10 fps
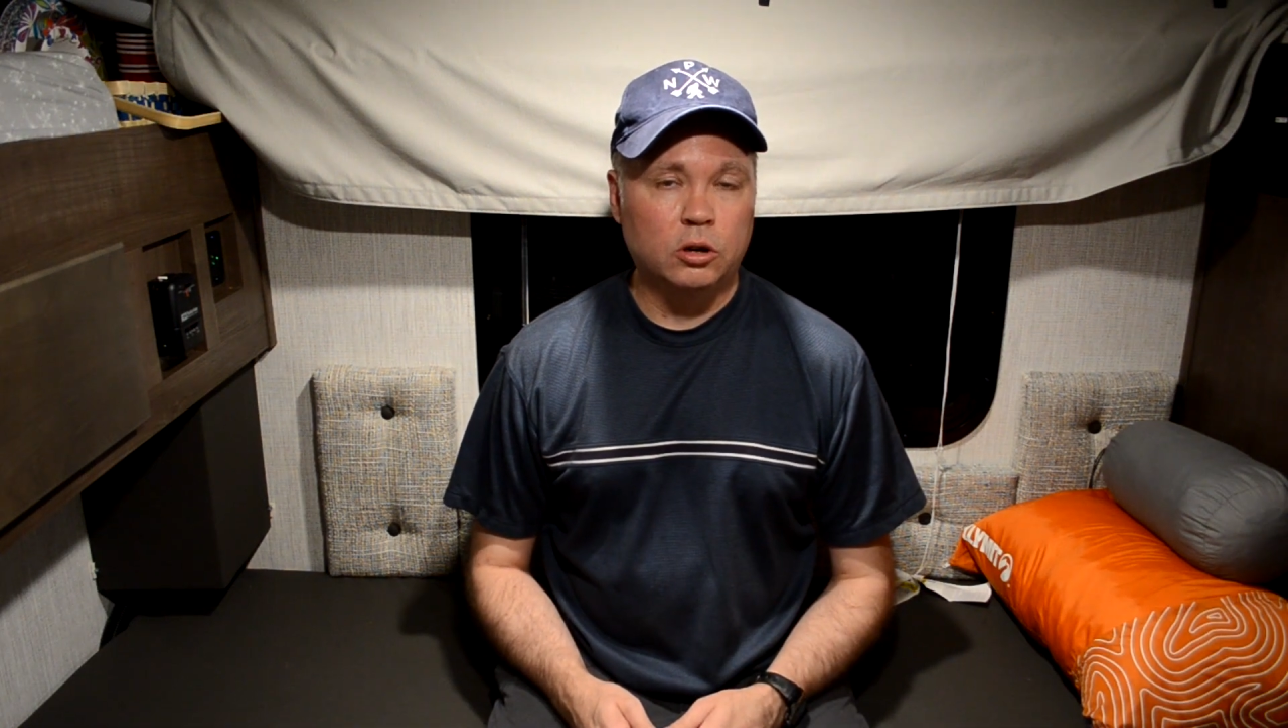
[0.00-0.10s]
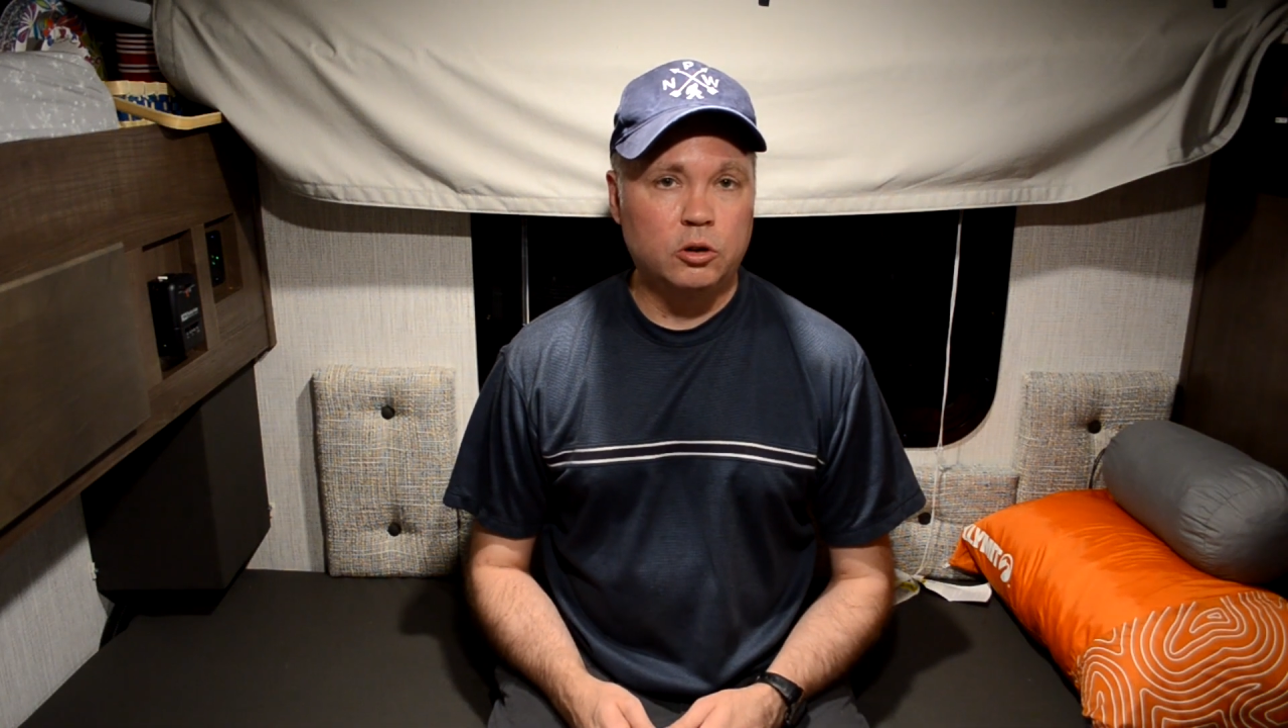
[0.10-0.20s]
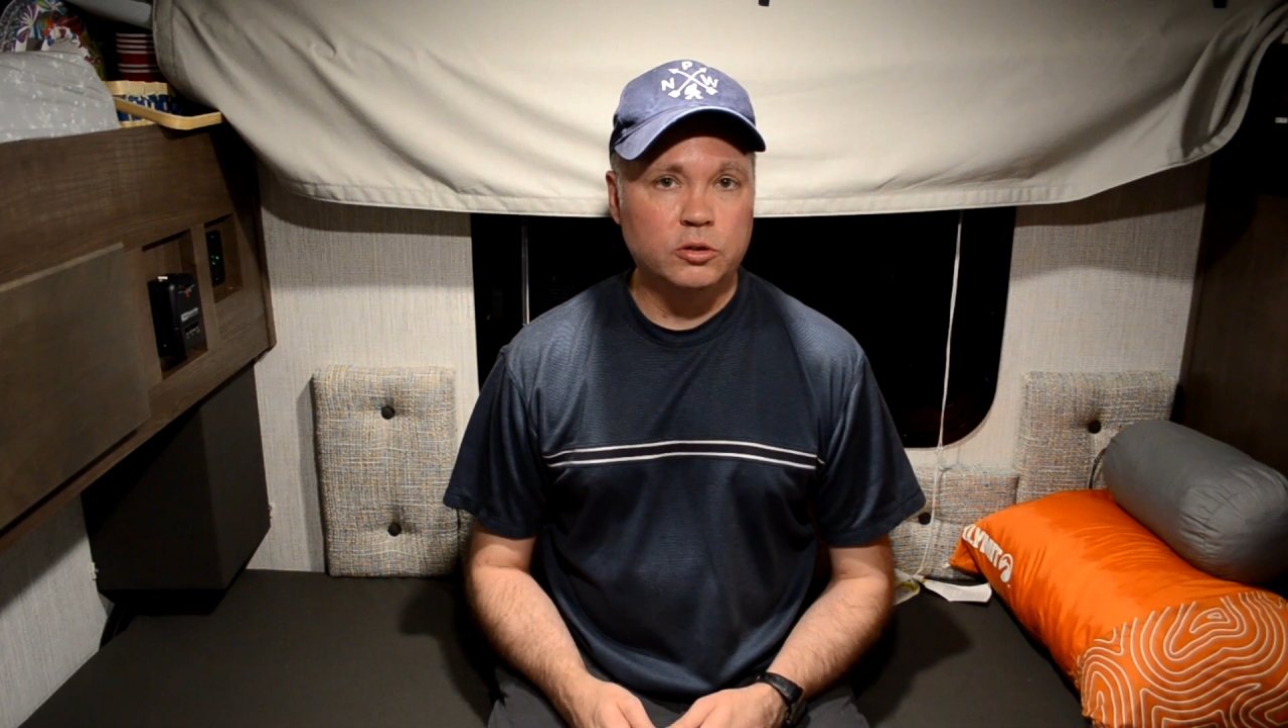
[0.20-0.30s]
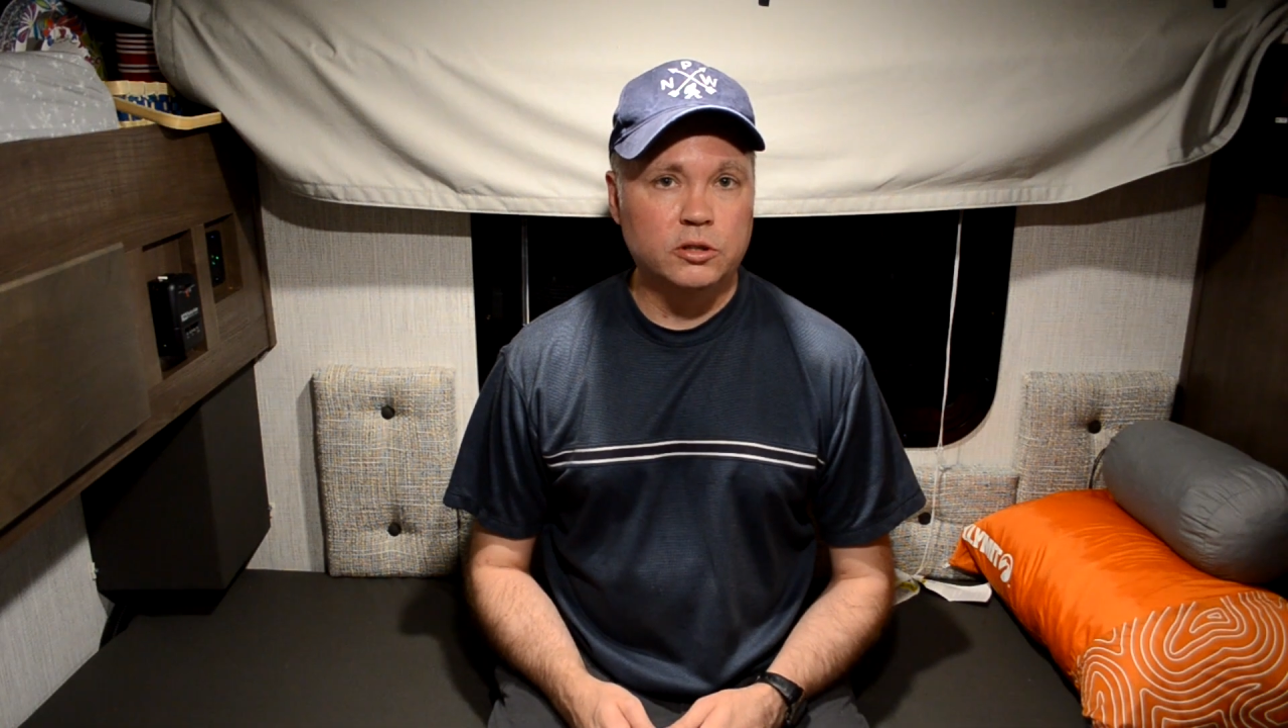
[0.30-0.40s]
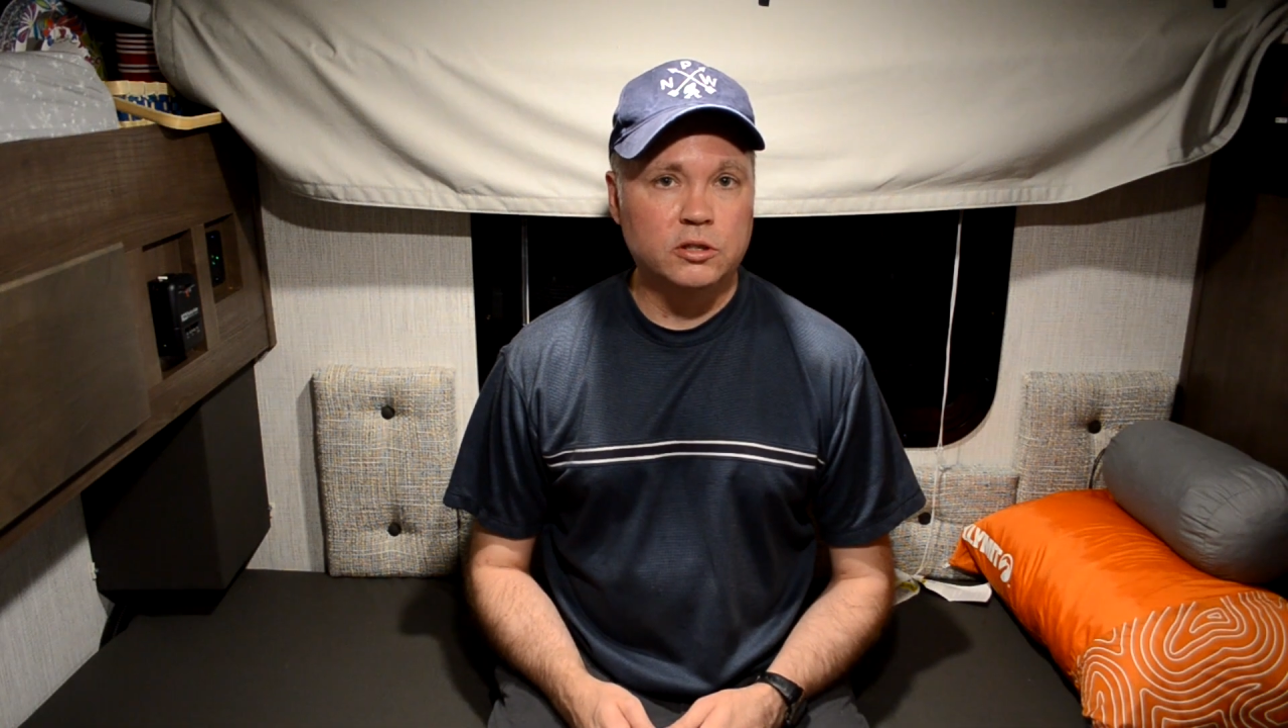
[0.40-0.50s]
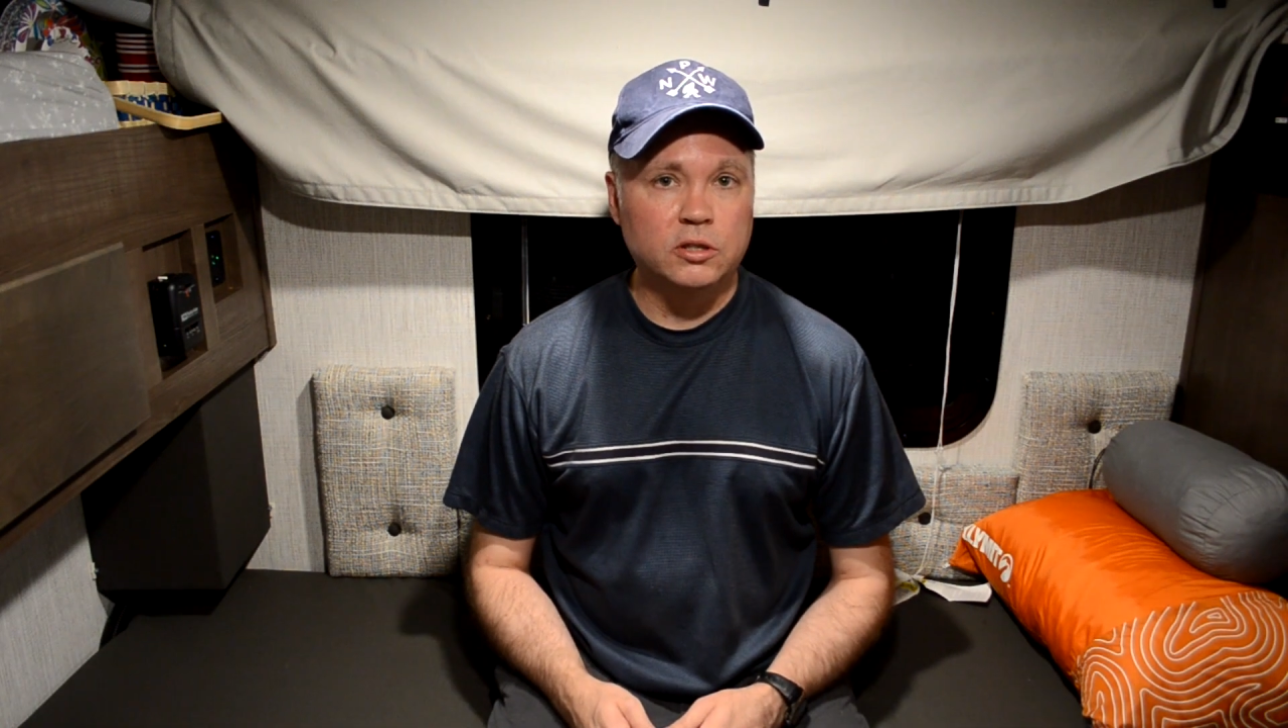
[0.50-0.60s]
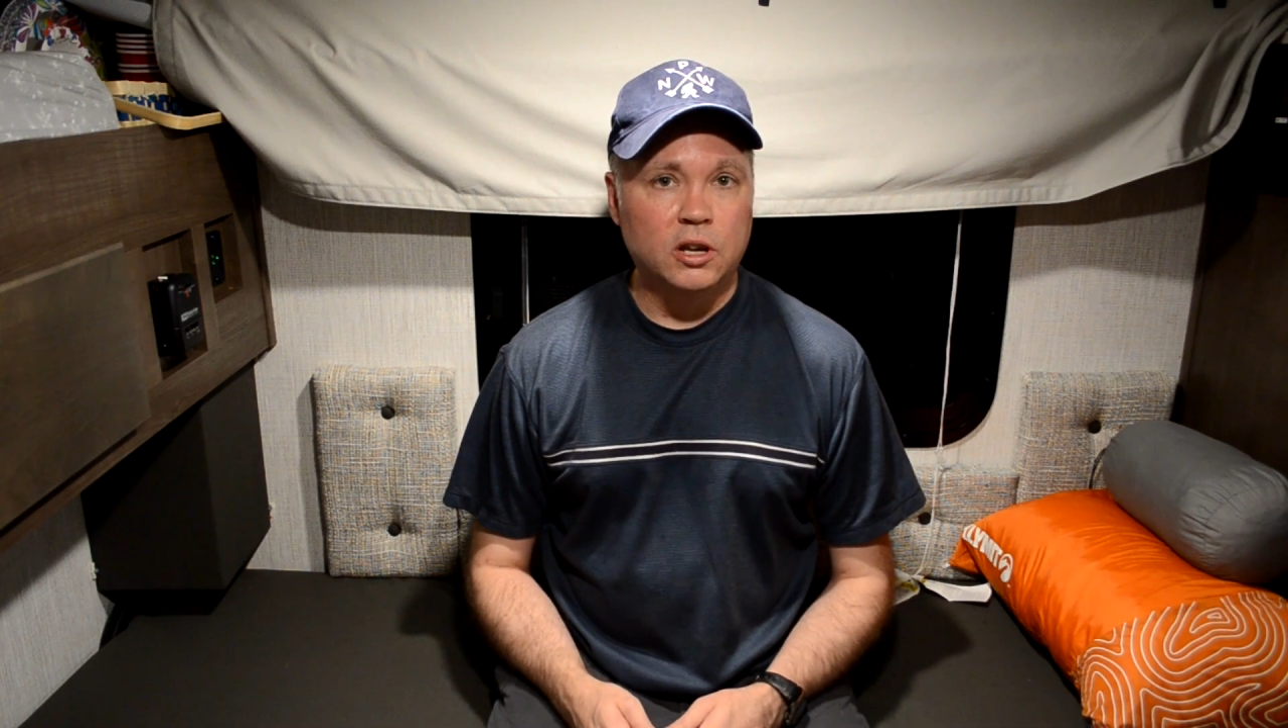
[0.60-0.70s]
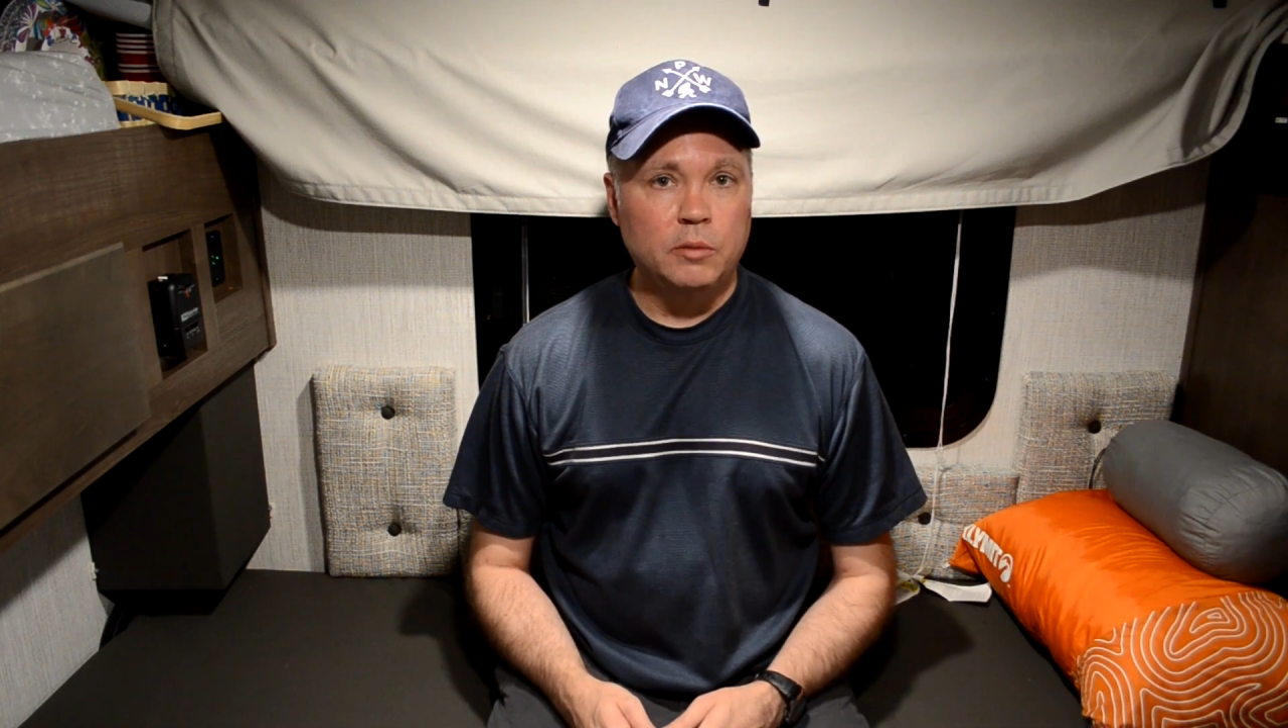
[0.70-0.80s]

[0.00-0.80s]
hoses